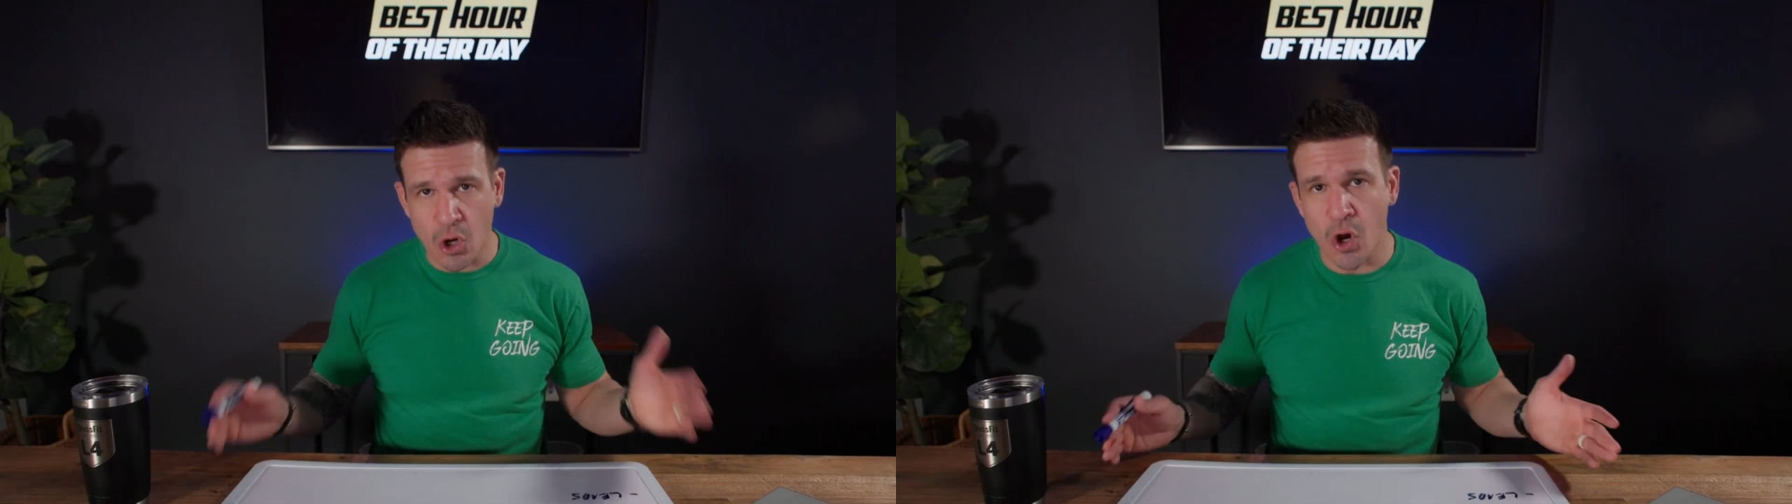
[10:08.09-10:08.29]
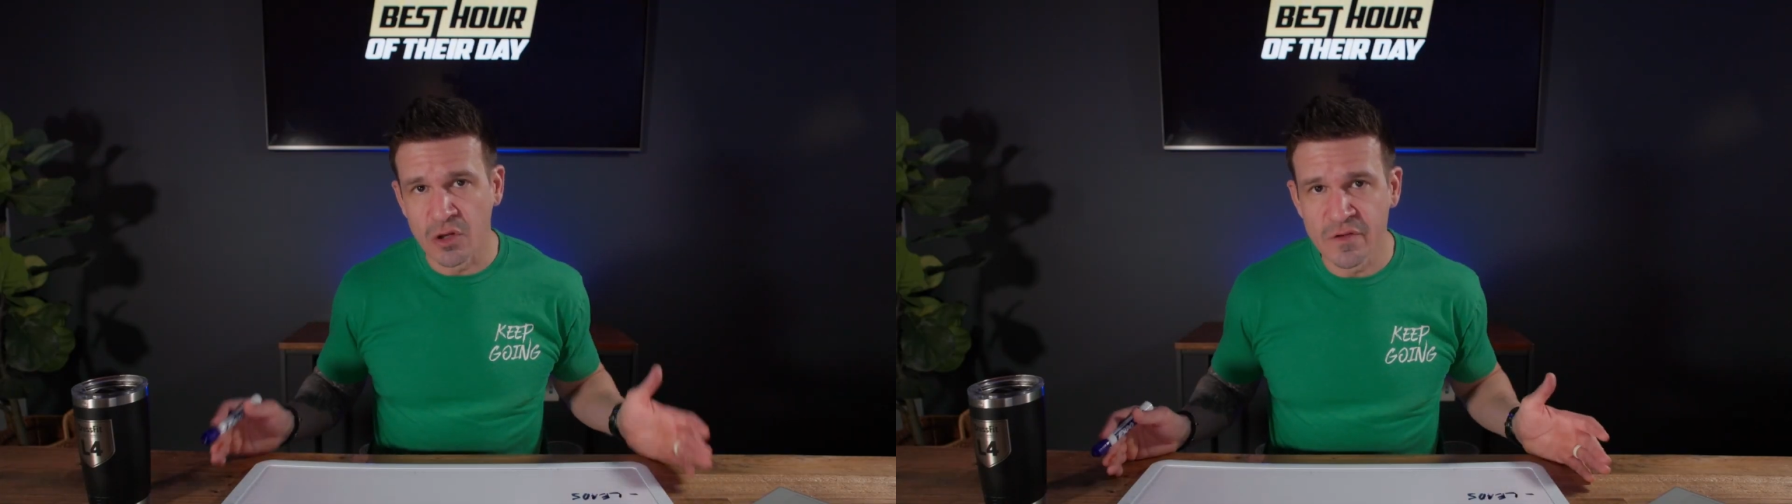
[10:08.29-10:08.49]

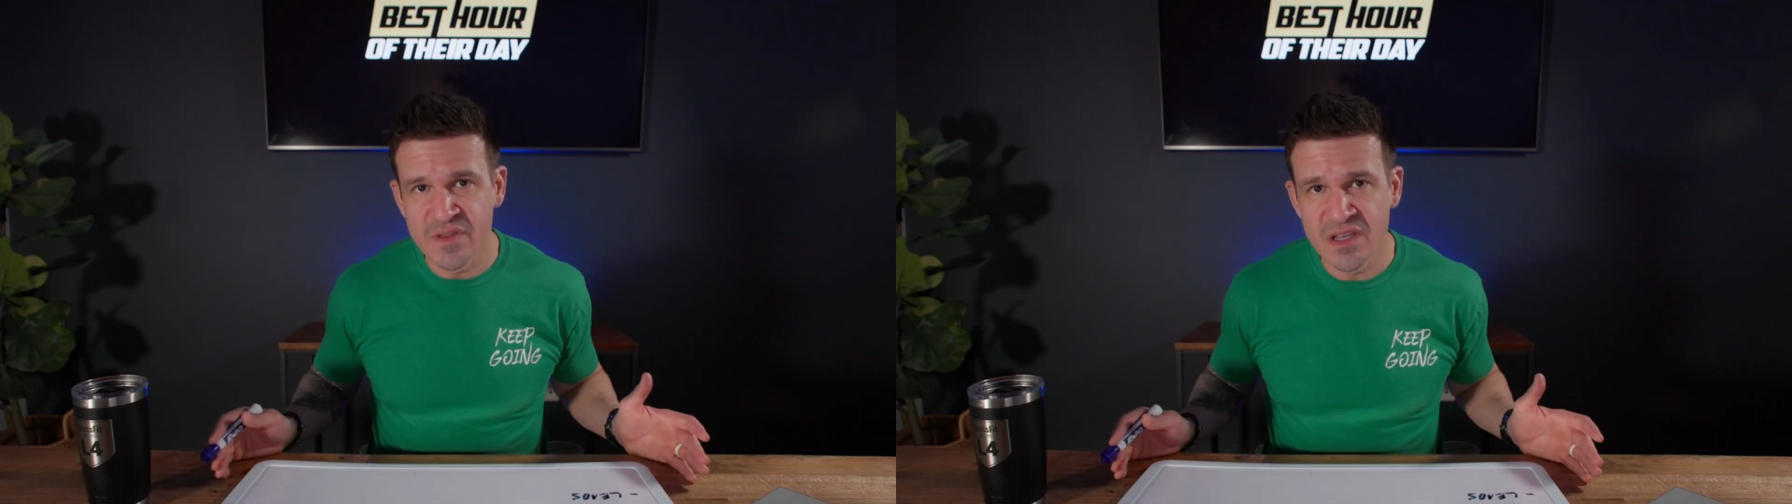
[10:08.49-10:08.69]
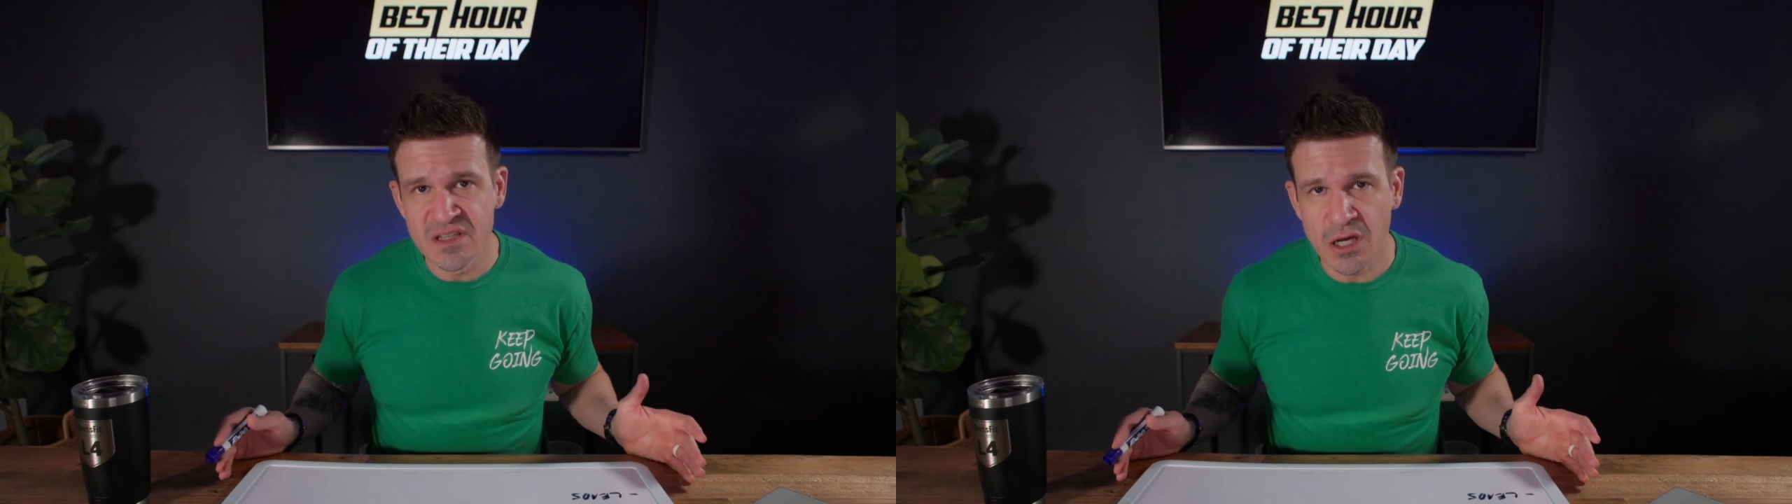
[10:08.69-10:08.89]
all of
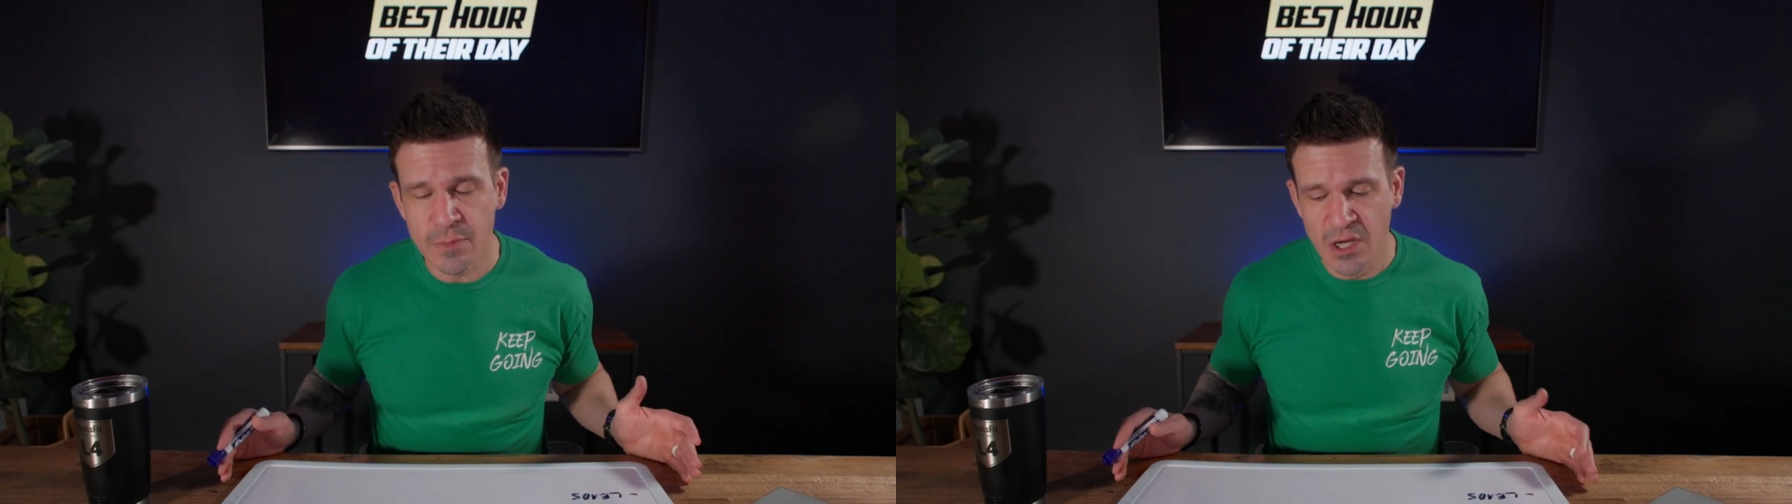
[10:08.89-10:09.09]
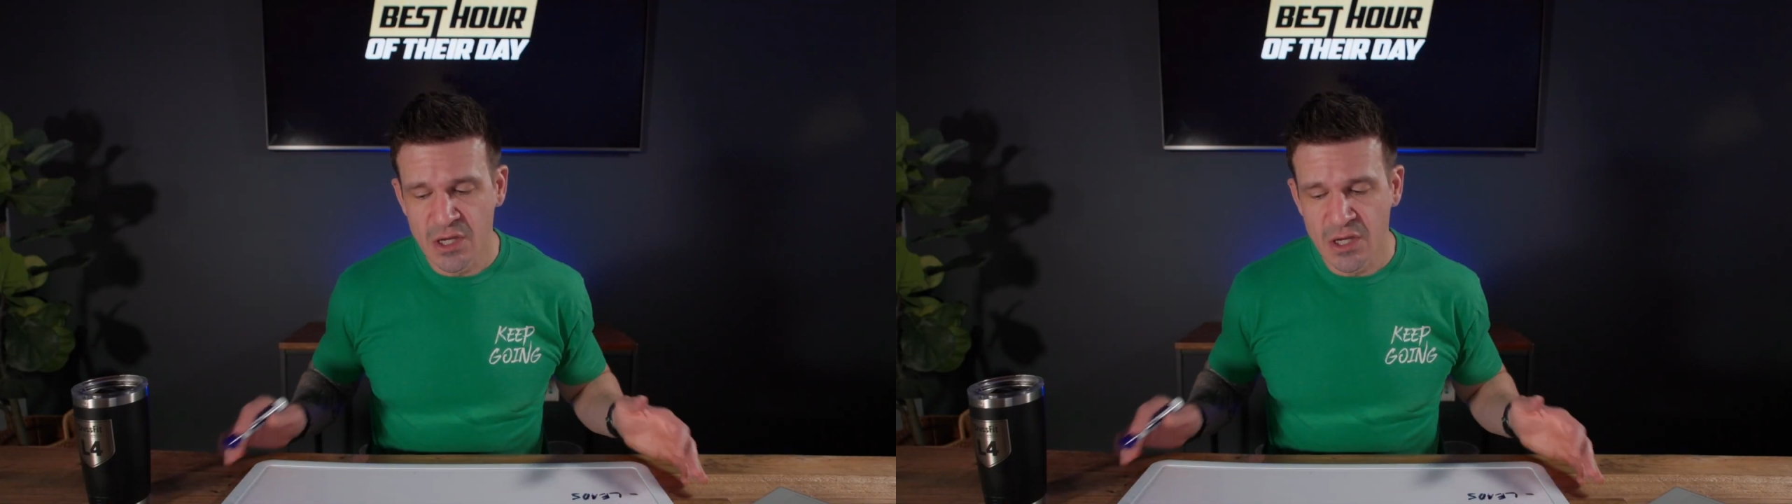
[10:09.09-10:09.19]
these up